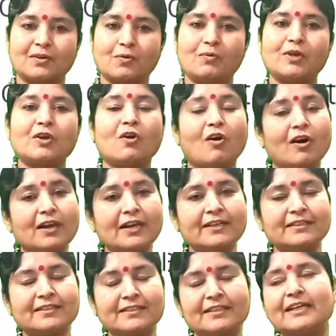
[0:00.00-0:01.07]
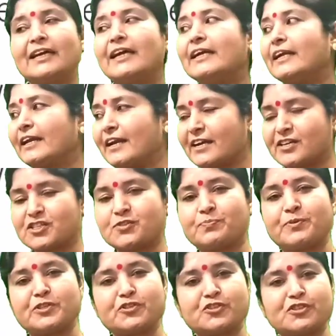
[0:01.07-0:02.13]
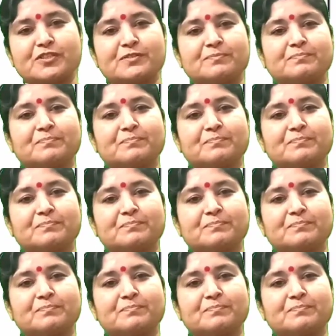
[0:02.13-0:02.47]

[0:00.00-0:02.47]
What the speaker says: we call it direct speech.